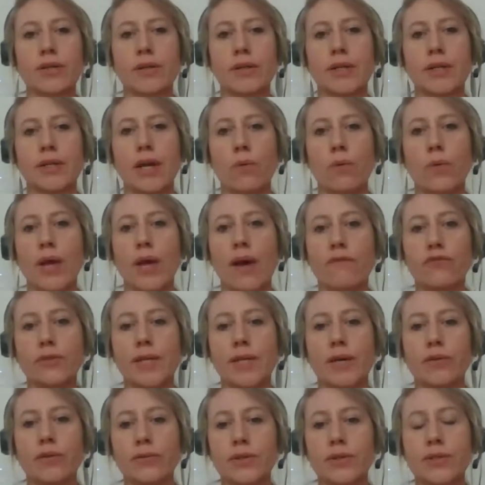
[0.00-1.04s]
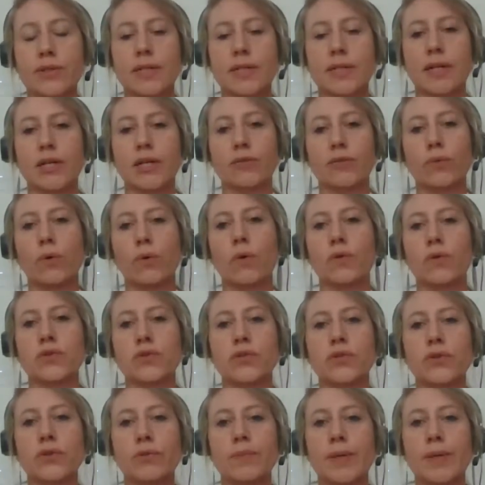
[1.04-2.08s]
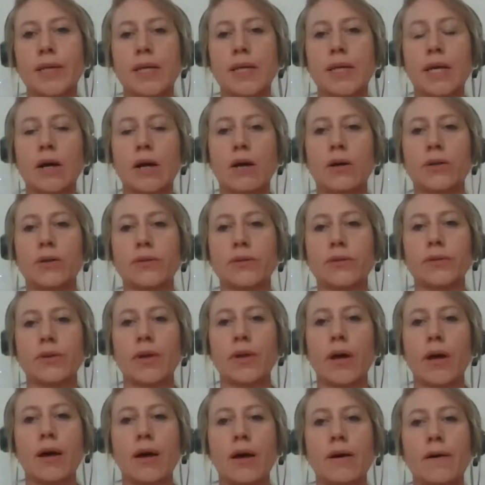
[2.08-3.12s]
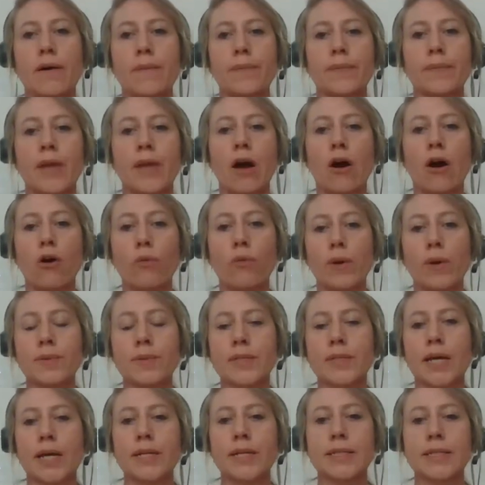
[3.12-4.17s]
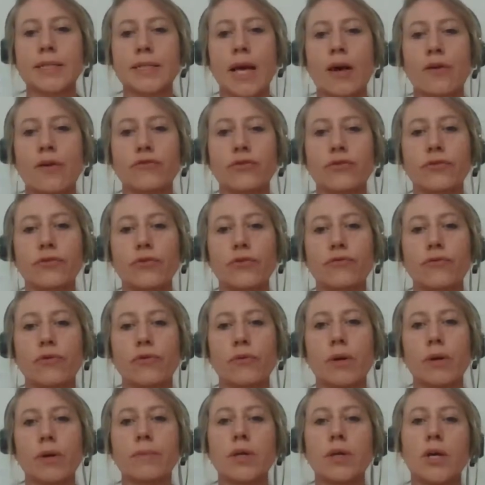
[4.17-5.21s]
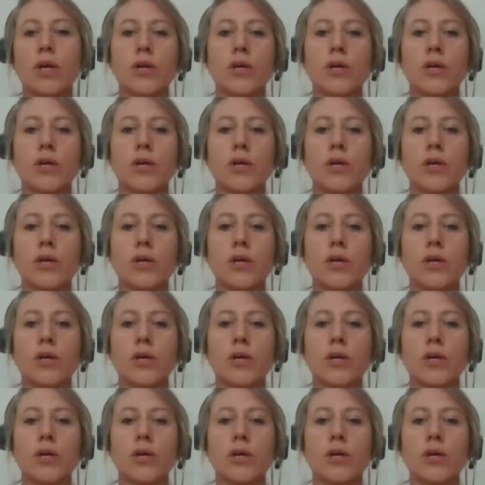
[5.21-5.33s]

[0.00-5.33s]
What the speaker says: that we have today on this slide will also be on our website after the forum.